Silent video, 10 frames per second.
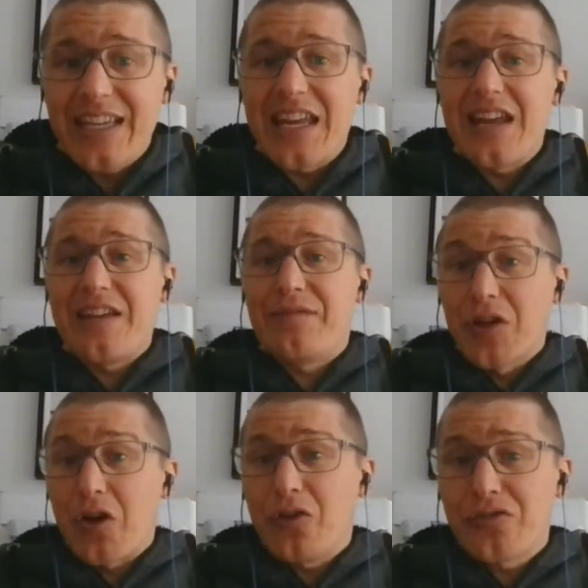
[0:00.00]
if the
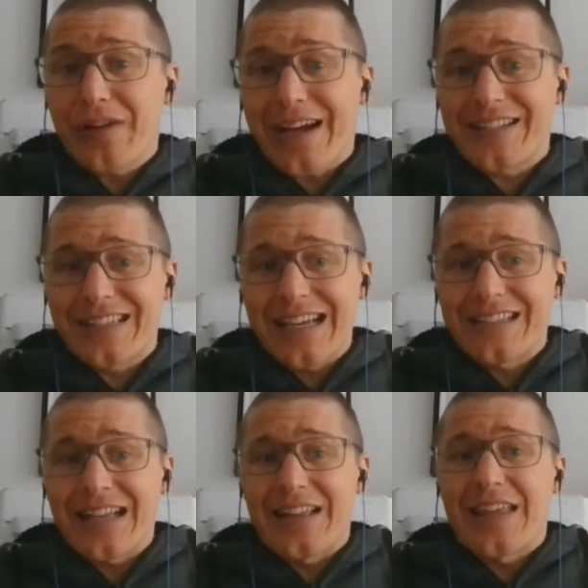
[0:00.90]
contract
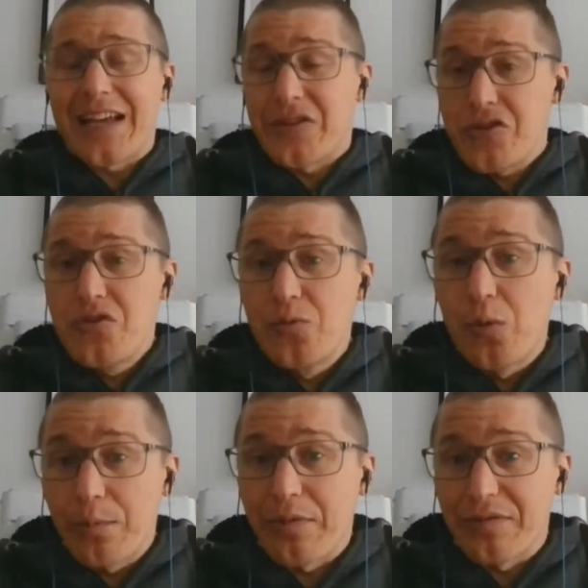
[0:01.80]
says that you
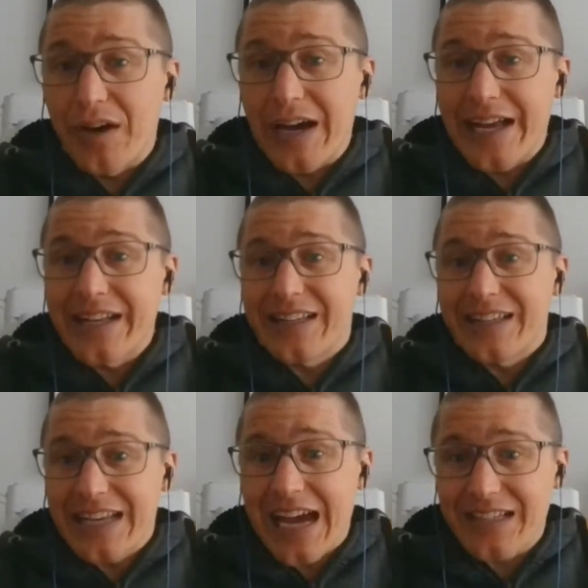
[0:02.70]
will provide
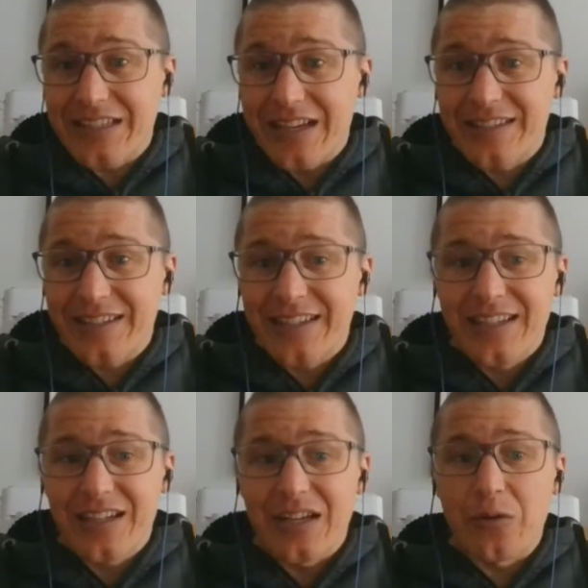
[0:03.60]
the access
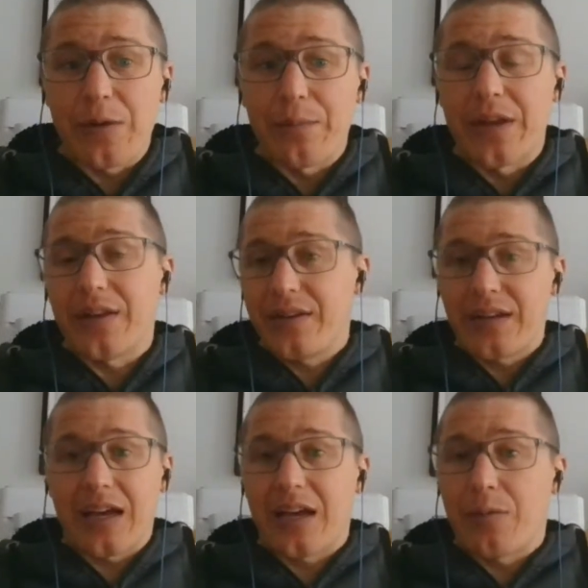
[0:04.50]
equipment
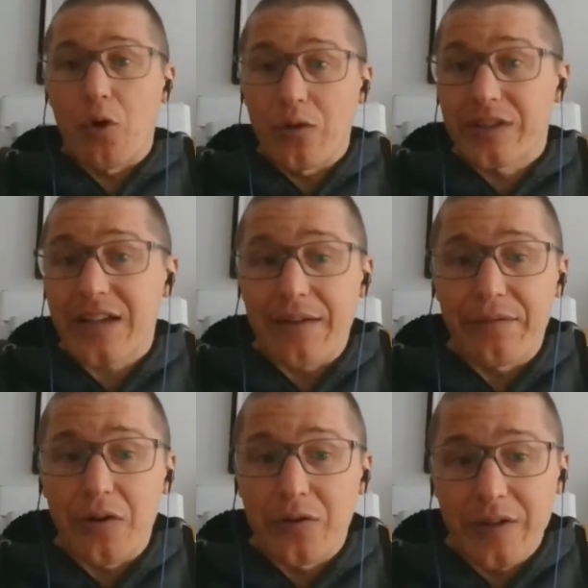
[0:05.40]
or the
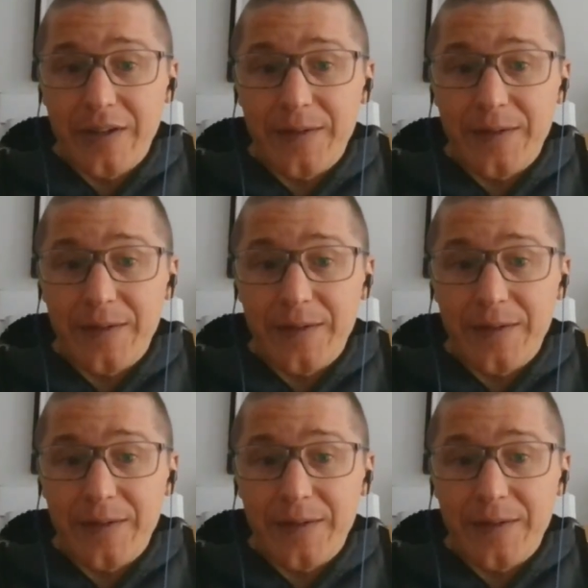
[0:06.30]
scaffold